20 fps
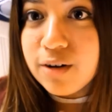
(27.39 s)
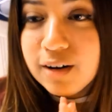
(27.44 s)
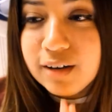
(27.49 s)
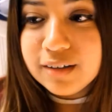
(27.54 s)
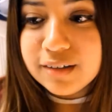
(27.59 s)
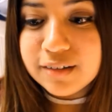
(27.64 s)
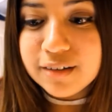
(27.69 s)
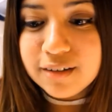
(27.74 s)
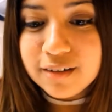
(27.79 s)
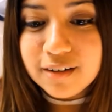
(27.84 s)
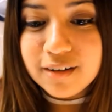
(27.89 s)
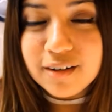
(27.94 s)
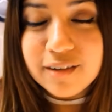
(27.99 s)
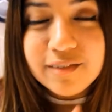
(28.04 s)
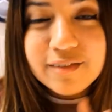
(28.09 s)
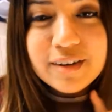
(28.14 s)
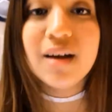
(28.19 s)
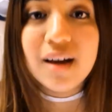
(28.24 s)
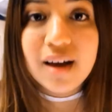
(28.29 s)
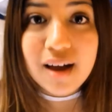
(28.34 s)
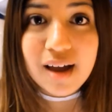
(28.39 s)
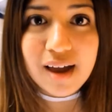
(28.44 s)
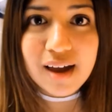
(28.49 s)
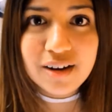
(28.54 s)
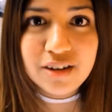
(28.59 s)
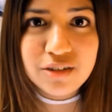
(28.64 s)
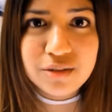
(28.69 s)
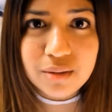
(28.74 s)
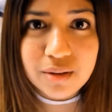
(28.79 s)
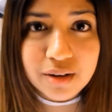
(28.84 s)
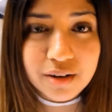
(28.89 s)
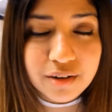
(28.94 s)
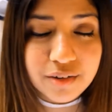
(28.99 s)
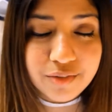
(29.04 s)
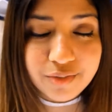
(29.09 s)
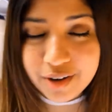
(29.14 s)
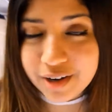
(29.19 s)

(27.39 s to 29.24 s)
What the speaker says: I start off, I just wanted to